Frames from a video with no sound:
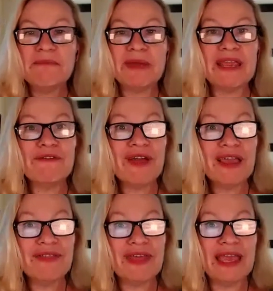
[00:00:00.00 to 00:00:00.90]
But if
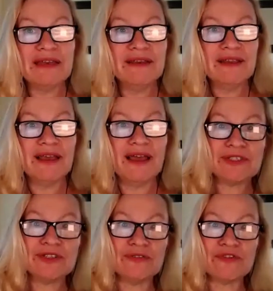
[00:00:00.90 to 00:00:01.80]
I then
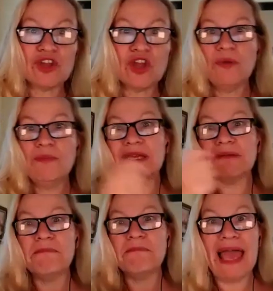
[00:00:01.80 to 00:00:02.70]
kept sort of combing
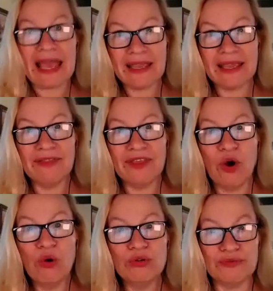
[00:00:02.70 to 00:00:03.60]
it back in the
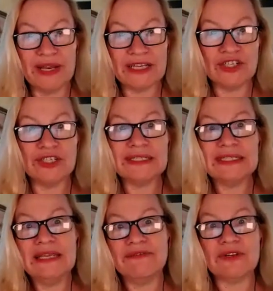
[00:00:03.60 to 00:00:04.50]
old direction to
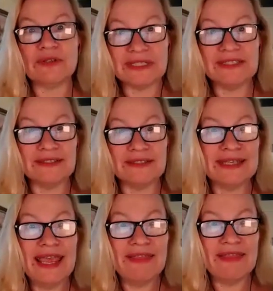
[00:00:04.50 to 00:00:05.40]
see if it'll still
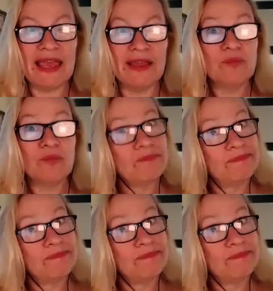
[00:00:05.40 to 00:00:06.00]
stay there,